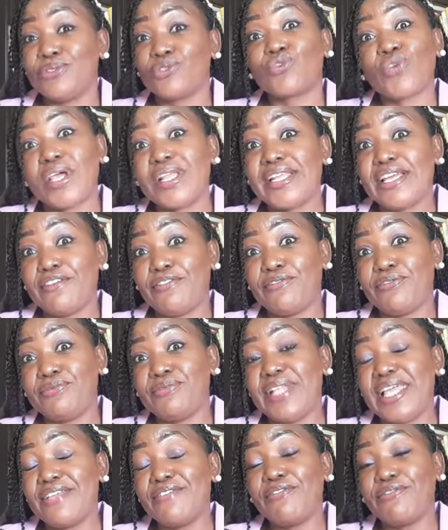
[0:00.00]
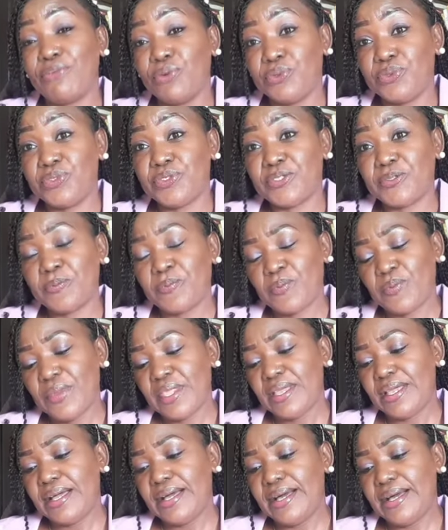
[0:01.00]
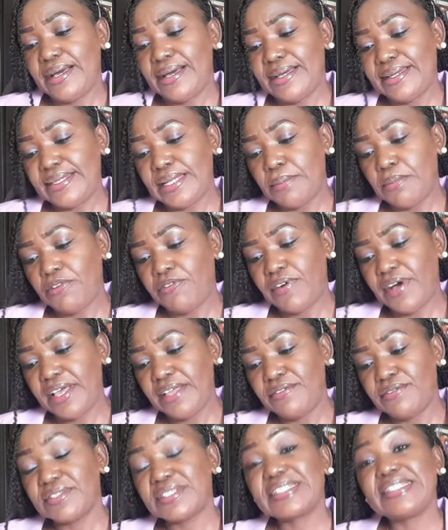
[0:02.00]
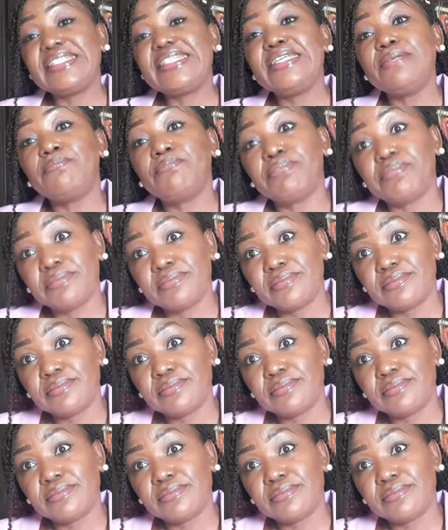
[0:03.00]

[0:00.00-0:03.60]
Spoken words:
Try live foods. Number five, sleep